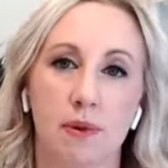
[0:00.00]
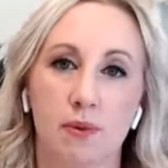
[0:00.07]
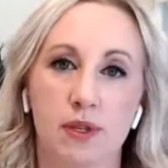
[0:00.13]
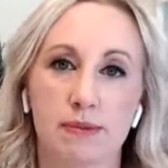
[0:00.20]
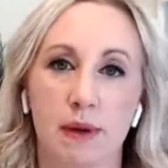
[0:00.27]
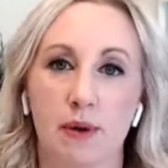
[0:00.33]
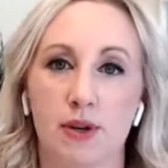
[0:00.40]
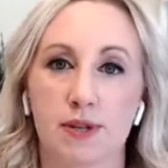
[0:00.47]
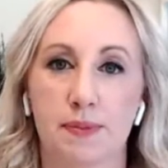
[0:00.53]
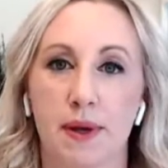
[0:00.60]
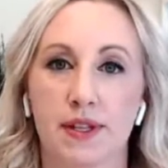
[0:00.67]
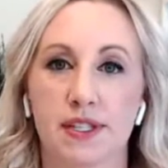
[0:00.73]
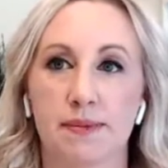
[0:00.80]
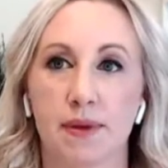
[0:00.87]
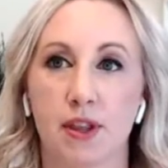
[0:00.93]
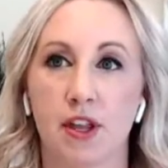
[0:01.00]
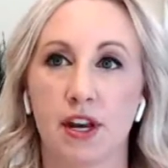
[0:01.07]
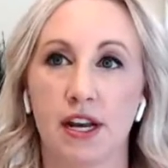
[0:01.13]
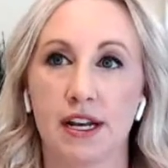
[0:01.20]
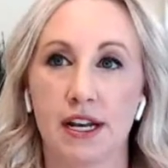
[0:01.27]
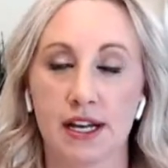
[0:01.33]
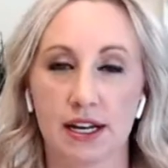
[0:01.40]
it was my
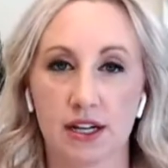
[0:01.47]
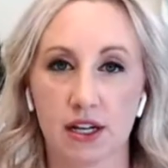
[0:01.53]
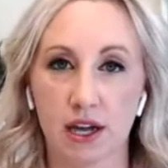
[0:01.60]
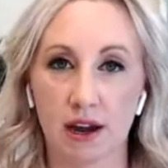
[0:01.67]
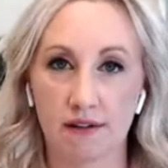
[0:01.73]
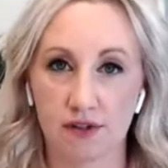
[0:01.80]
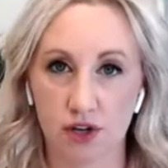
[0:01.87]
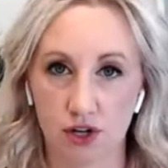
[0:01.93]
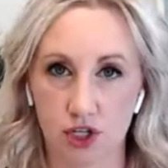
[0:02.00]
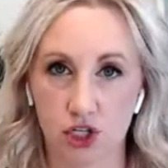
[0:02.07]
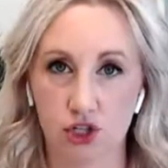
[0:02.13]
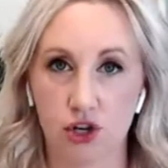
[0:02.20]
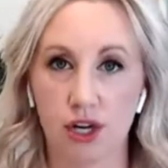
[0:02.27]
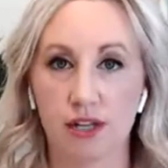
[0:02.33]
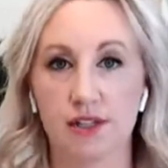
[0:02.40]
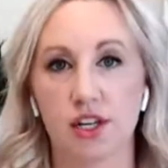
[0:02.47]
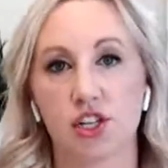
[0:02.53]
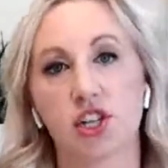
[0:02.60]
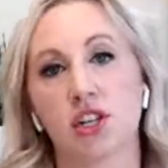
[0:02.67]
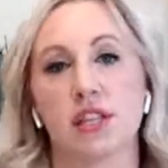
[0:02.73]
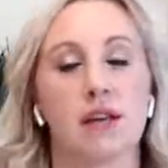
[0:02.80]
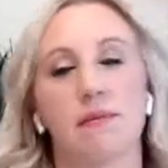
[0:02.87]
responsibility to kind of start to
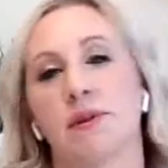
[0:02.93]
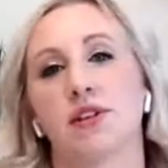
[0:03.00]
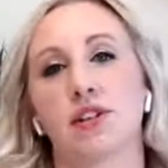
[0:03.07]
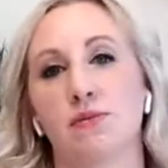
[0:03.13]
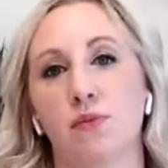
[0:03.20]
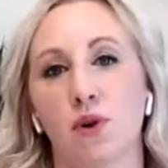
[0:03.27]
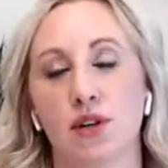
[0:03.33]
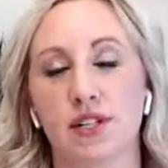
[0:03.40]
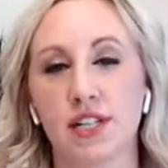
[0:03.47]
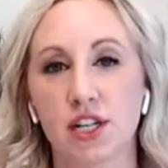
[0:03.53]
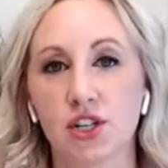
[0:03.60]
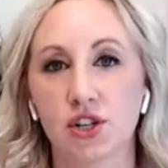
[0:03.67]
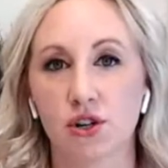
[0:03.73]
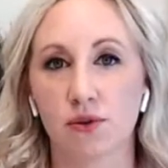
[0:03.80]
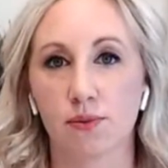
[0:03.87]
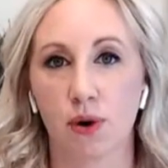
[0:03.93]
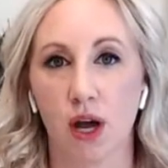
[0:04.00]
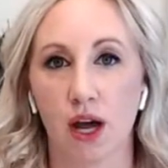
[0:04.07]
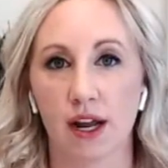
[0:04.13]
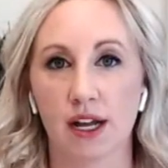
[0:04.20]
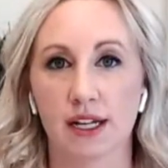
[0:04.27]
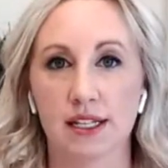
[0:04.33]
transition them into more digital
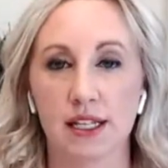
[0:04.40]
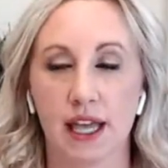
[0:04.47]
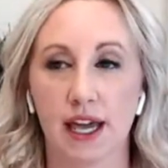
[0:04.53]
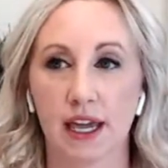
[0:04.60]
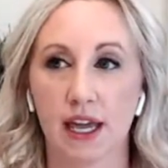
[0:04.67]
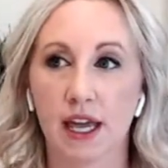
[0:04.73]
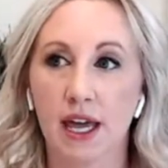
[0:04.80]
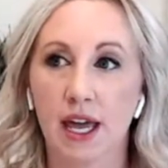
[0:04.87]
products, like